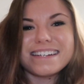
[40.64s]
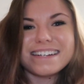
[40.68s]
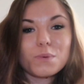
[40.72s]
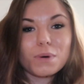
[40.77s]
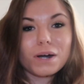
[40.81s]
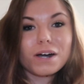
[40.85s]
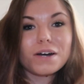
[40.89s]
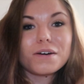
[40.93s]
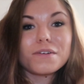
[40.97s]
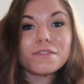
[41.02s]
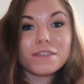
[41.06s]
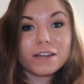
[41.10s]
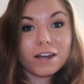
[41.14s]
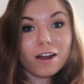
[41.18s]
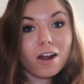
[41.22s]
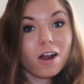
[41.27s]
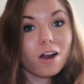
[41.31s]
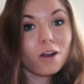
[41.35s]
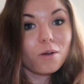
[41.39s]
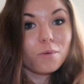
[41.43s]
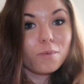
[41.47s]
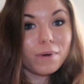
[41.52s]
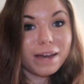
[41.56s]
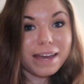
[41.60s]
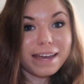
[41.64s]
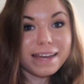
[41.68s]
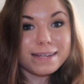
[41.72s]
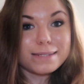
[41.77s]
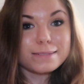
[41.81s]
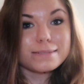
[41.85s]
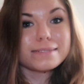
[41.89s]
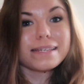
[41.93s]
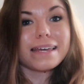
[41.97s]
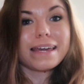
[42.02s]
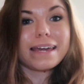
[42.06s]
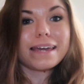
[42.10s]
Well, there are
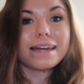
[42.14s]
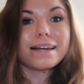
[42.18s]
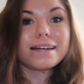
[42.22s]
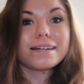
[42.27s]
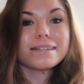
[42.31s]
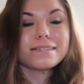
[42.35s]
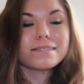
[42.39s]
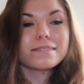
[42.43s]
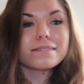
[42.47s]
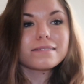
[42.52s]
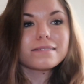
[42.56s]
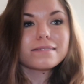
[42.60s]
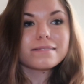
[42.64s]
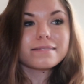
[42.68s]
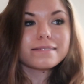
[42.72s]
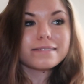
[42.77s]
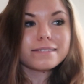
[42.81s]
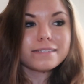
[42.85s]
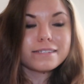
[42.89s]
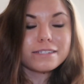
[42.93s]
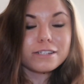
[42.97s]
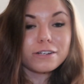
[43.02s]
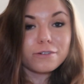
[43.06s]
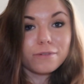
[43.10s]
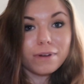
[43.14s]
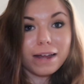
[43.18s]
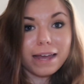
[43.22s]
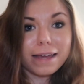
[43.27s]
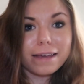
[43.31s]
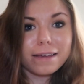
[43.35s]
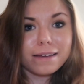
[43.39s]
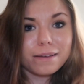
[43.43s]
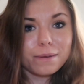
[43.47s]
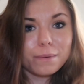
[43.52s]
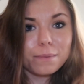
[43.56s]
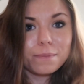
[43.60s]
ways, and you're
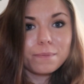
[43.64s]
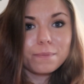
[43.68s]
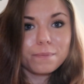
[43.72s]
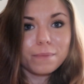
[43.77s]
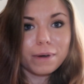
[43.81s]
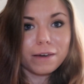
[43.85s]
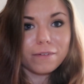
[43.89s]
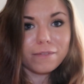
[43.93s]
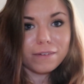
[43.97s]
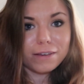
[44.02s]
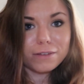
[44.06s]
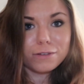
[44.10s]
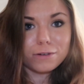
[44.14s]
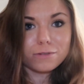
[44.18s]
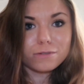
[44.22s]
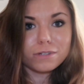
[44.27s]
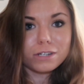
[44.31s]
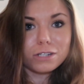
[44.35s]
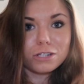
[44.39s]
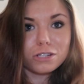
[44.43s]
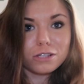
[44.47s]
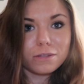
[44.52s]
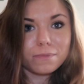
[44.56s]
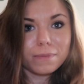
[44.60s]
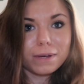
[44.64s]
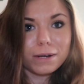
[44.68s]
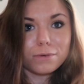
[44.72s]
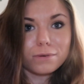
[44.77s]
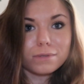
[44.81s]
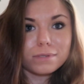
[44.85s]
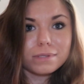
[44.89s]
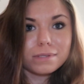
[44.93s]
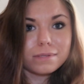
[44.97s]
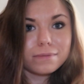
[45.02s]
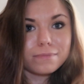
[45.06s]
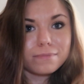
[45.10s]
right, my feet don't touch the
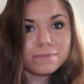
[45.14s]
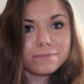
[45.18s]
pedals.